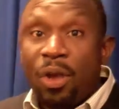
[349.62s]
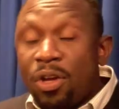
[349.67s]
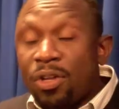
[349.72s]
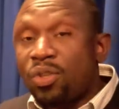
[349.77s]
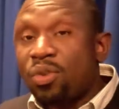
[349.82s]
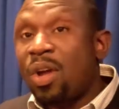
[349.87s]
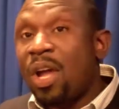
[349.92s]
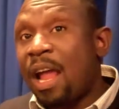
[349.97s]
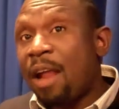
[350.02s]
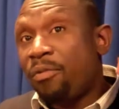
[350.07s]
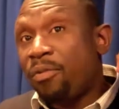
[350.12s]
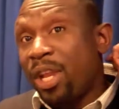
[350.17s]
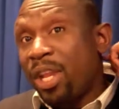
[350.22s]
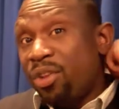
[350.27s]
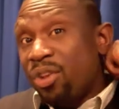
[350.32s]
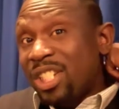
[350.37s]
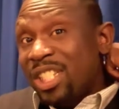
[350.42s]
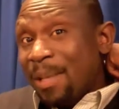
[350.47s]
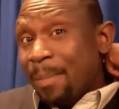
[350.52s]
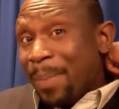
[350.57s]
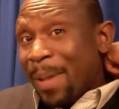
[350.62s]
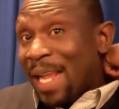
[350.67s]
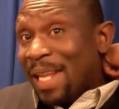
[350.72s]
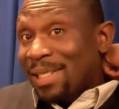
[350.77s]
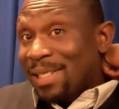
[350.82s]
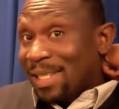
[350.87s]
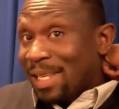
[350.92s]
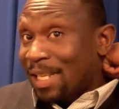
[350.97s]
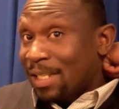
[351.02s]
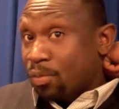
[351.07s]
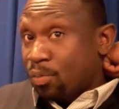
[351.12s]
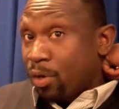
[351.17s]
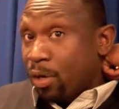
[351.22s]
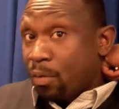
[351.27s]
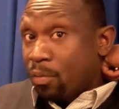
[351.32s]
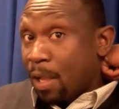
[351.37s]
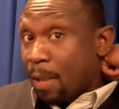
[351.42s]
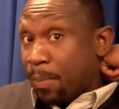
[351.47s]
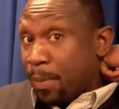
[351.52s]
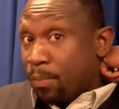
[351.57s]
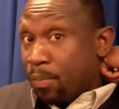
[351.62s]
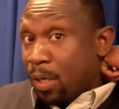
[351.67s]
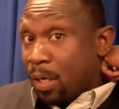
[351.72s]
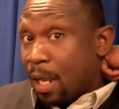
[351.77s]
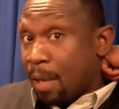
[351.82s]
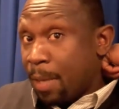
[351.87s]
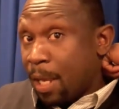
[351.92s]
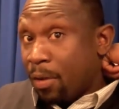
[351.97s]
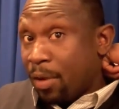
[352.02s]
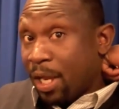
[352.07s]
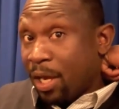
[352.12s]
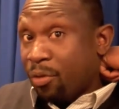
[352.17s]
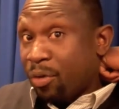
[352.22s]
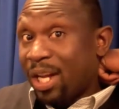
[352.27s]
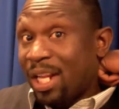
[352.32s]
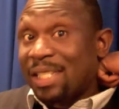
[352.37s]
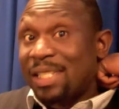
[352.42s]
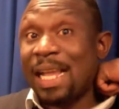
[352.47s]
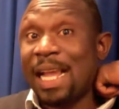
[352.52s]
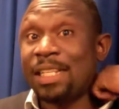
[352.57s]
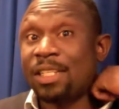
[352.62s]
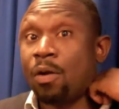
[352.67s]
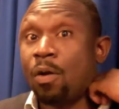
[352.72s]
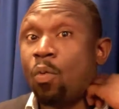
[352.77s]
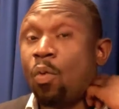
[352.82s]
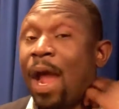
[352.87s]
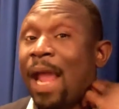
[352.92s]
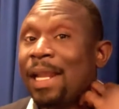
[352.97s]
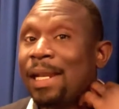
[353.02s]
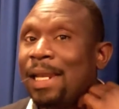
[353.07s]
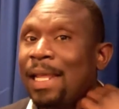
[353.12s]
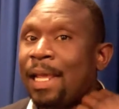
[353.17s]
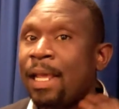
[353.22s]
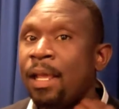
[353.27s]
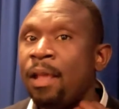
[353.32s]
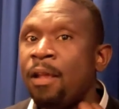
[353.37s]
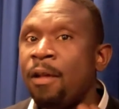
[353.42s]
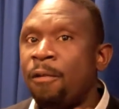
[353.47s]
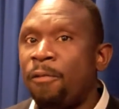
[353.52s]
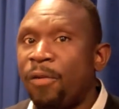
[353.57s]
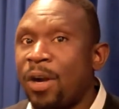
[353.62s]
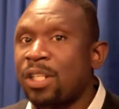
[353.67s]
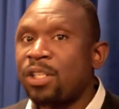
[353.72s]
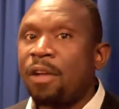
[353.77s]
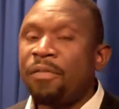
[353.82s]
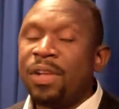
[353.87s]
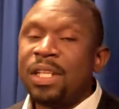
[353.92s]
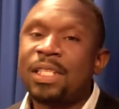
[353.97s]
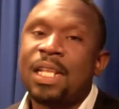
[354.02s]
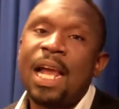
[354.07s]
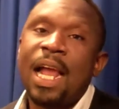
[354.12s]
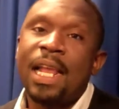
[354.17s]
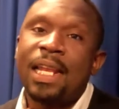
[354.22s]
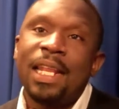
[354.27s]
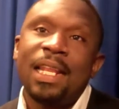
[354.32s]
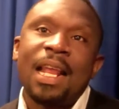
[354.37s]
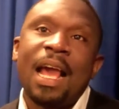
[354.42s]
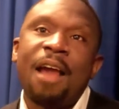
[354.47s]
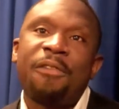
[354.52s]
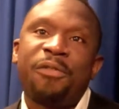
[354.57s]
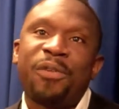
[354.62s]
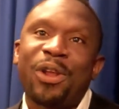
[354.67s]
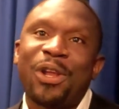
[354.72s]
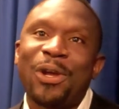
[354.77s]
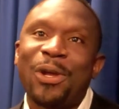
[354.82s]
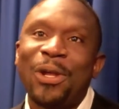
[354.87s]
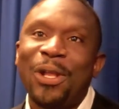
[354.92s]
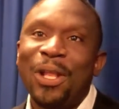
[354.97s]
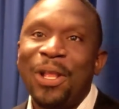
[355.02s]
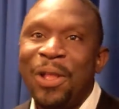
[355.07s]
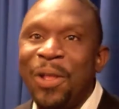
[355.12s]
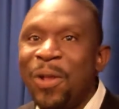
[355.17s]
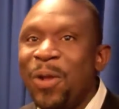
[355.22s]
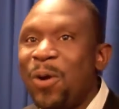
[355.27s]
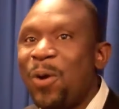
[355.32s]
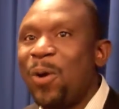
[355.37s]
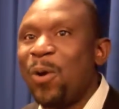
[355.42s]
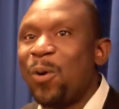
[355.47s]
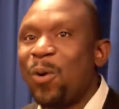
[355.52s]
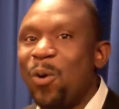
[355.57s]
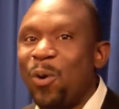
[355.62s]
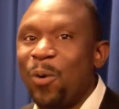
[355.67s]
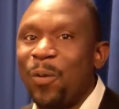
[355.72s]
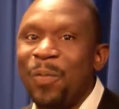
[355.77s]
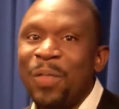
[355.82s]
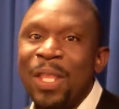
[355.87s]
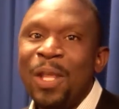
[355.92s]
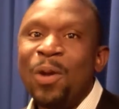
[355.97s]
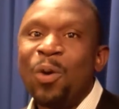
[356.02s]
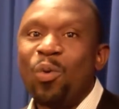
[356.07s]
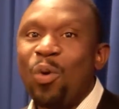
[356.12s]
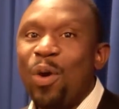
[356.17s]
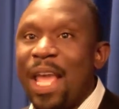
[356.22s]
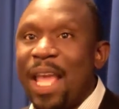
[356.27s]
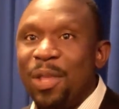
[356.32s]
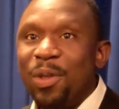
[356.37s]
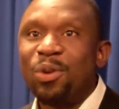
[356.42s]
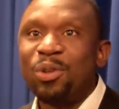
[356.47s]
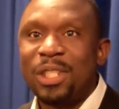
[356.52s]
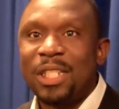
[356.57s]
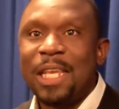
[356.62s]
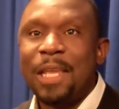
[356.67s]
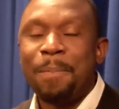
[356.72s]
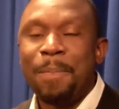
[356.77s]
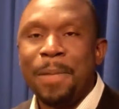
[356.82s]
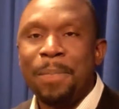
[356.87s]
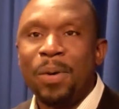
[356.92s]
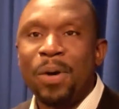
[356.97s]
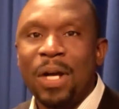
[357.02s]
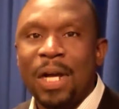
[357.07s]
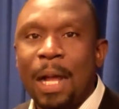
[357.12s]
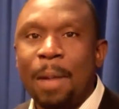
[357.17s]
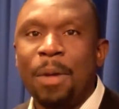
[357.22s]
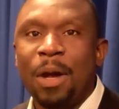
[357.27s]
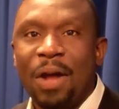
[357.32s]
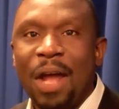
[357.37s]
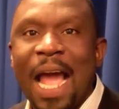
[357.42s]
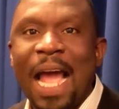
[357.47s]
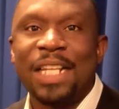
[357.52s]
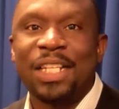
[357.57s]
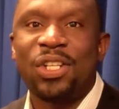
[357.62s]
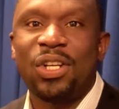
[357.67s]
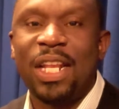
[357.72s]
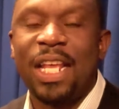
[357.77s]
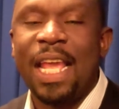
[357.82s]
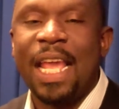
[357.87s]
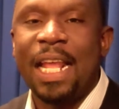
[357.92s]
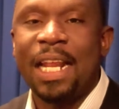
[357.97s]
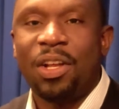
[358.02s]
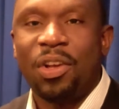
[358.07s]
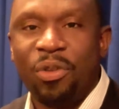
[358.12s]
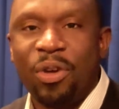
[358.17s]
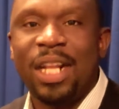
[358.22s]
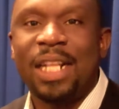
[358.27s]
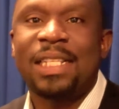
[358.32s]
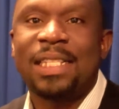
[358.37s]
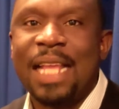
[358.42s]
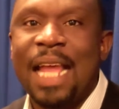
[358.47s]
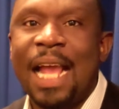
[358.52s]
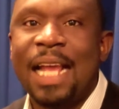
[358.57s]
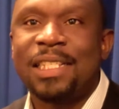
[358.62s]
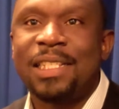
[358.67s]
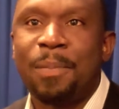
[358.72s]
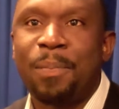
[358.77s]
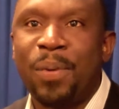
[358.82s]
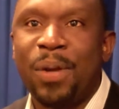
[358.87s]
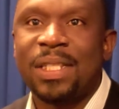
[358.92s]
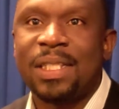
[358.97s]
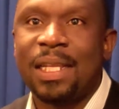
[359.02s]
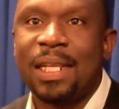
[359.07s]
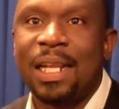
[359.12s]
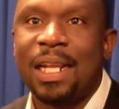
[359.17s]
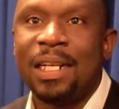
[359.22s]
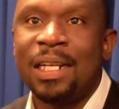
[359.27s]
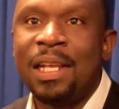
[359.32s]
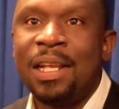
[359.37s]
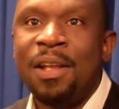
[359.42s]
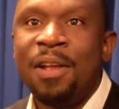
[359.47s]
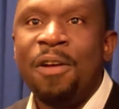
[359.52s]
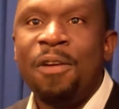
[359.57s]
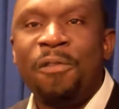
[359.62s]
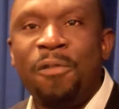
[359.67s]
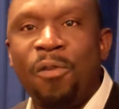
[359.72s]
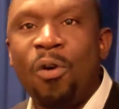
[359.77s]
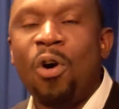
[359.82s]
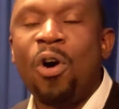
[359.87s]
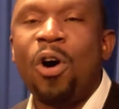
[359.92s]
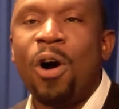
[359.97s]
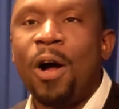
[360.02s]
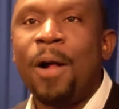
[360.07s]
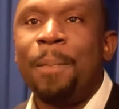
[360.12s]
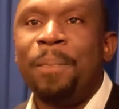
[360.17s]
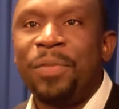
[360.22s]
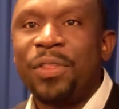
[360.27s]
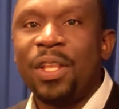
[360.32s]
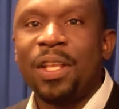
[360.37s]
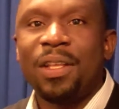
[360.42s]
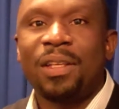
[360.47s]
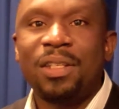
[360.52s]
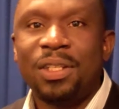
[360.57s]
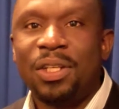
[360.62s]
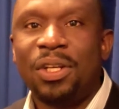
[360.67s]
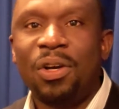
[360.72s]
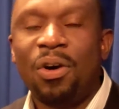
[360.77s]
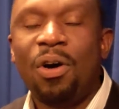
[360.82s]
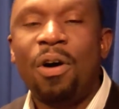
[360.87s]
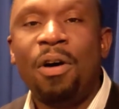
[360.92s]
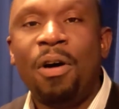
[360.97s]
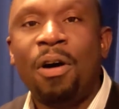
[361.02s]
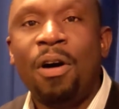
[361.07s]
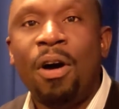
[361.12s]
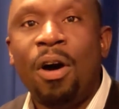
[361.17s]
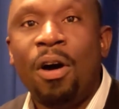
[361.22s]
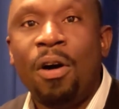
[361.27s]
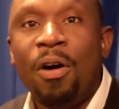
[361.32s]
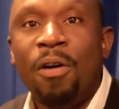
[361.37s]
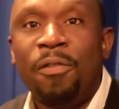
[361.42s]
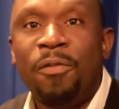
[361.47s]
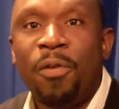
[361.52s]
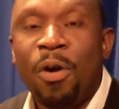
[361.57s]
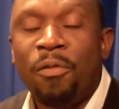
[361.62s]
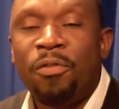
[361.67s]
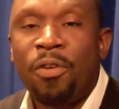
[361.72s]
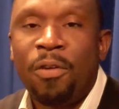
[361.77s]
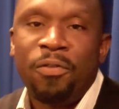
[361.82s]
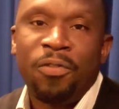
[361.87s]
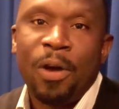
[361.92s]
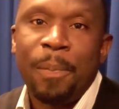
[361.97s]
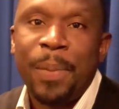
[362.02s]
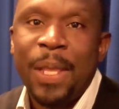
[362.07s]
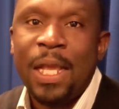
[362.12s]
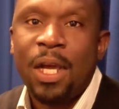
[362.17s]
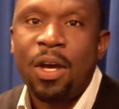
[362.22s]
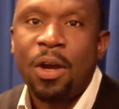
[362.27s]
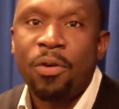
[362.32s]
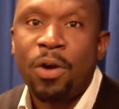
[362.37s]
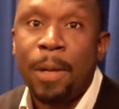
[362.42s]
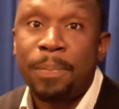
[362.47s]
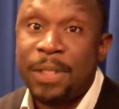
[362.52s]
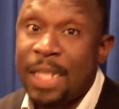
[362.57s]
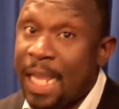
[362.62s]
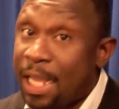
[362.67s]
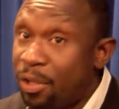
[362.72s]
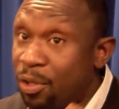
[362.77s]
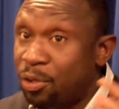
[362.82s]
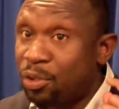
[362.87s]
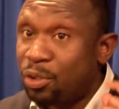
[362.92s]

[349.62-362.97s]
also have radio debates as well, where people come out and criticize her widely. First of its kind in Africa, where you see people come out actually and criticize the president for for being corrupt, and you